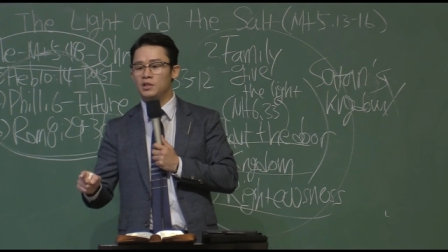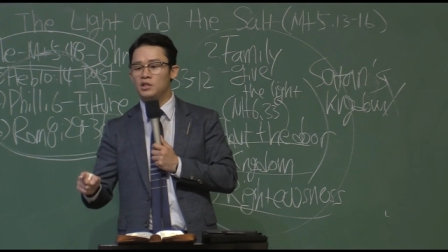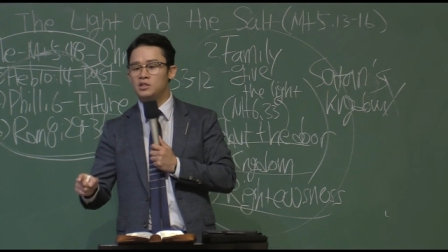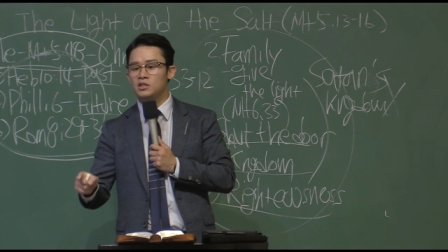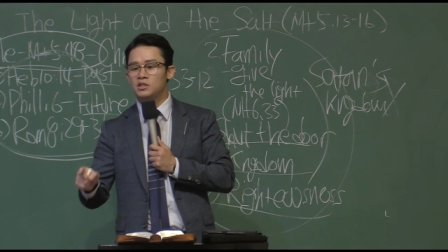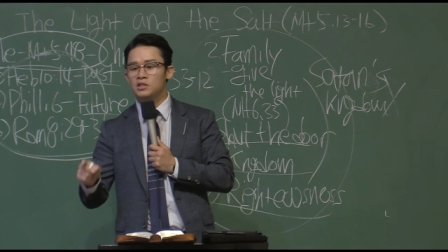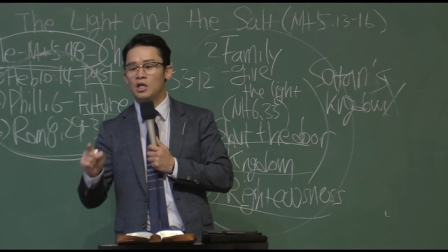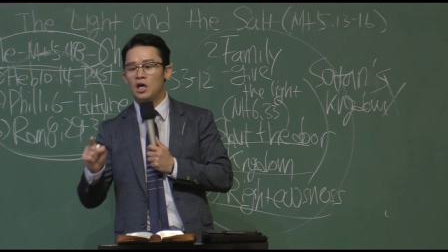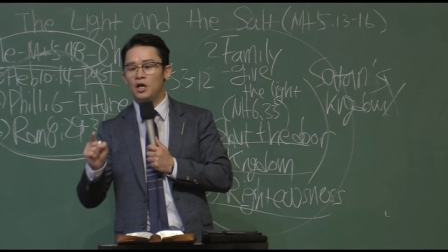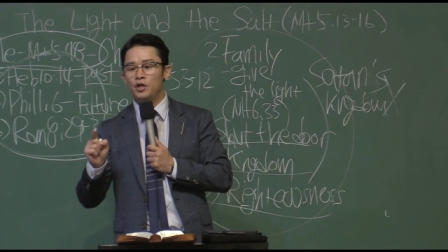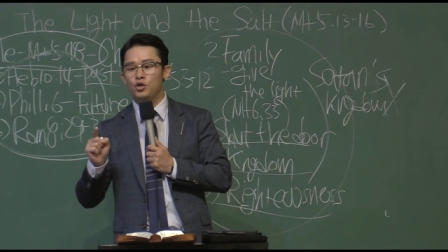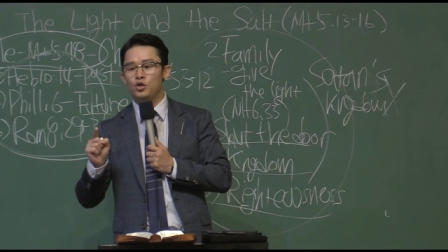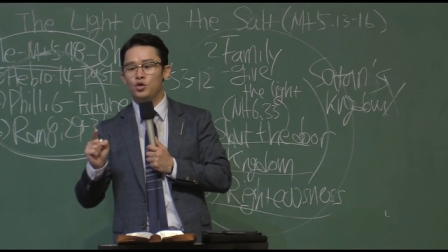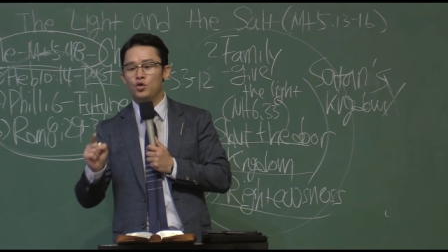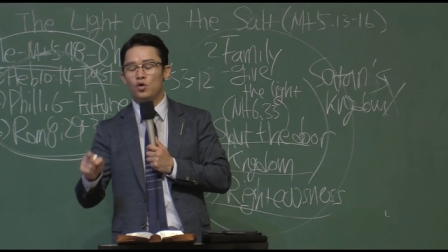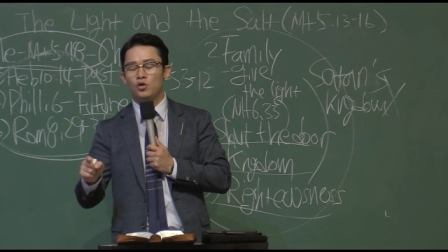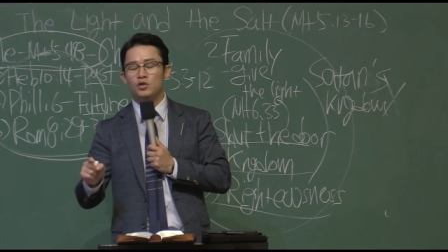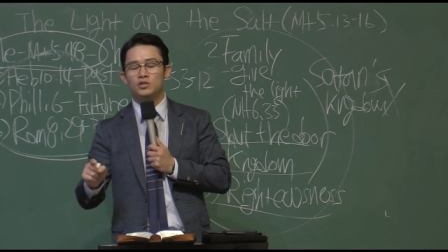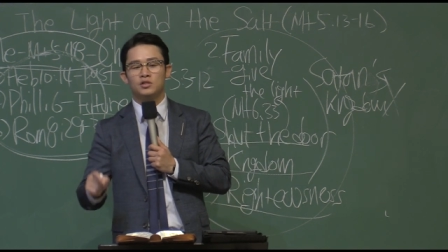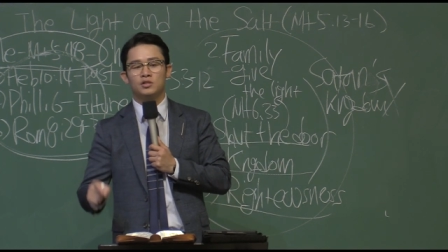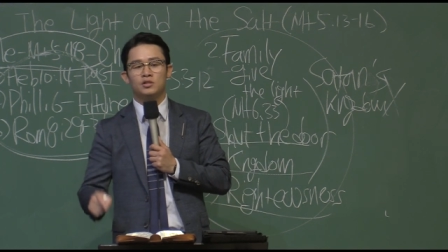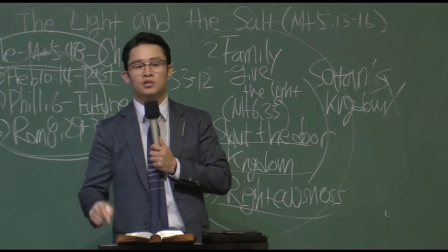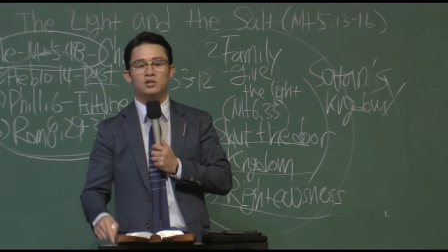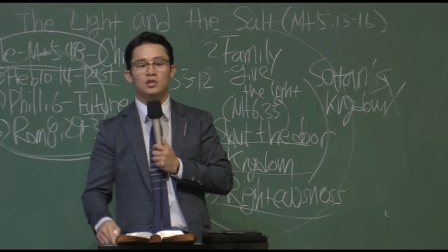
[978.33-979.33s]
it's not your
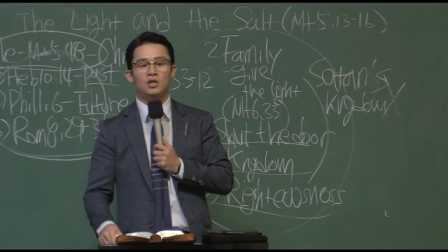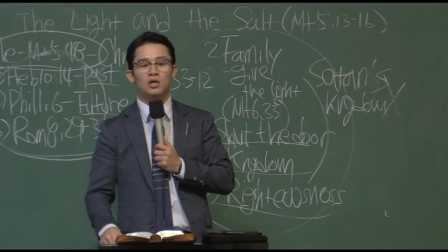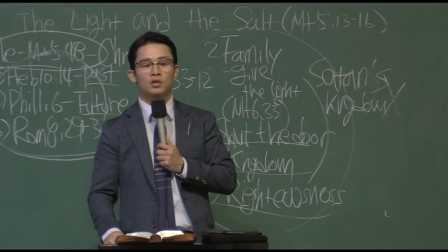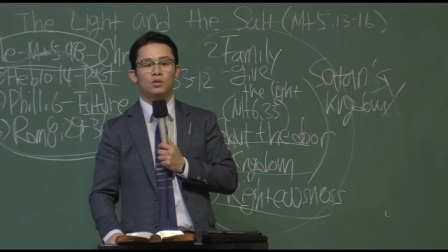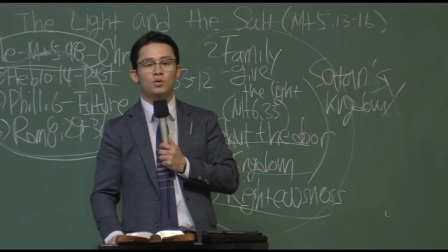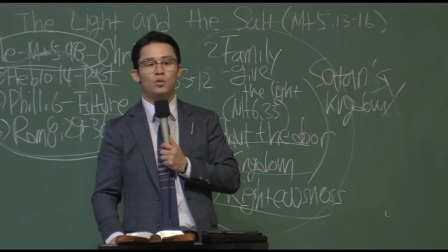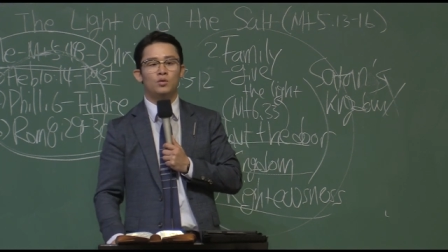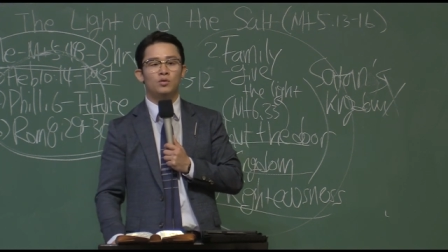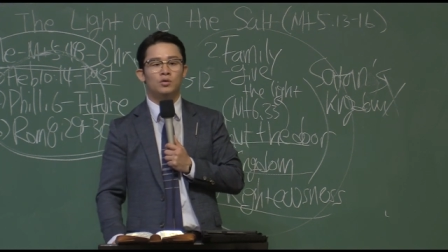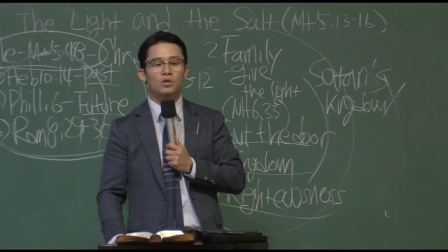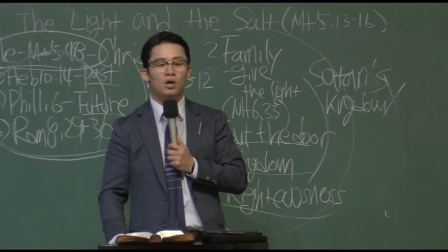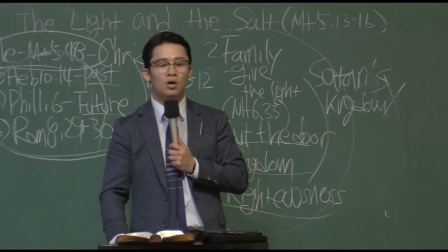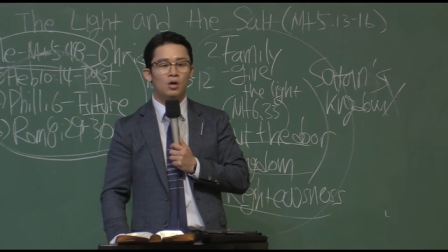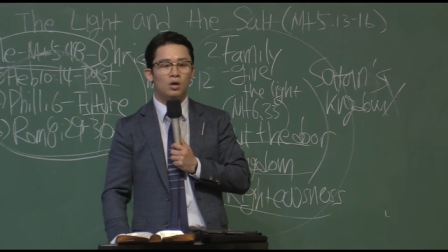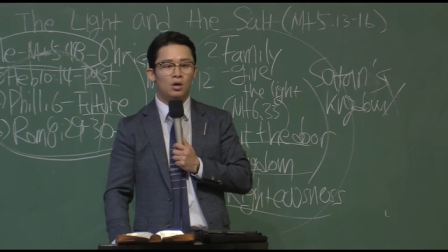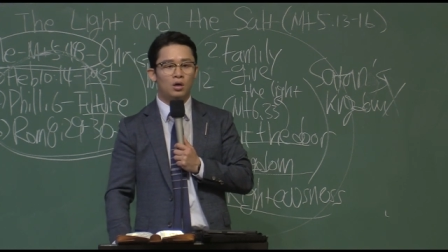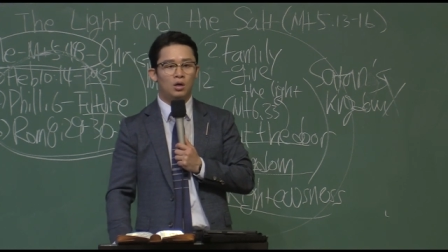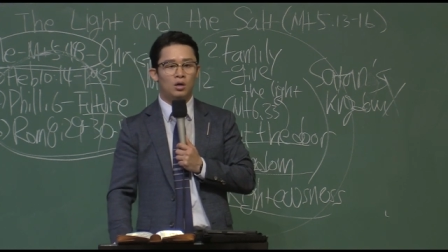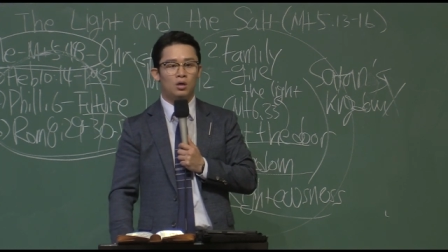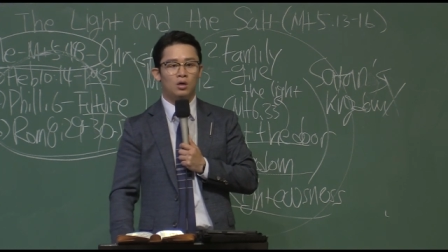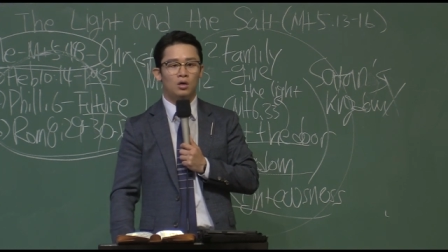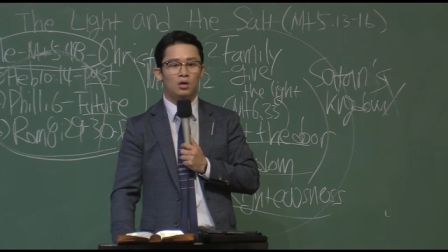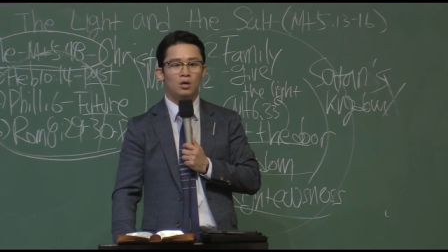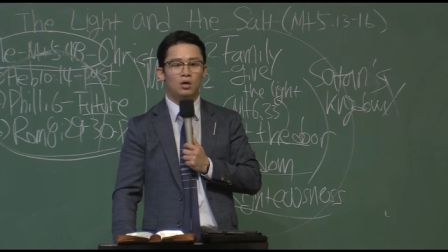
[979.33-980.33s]
son or
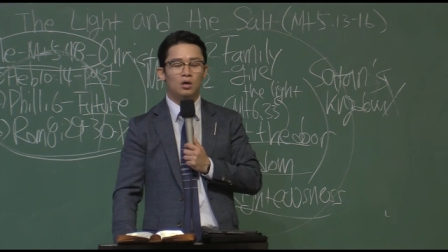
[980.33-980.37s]
daughter.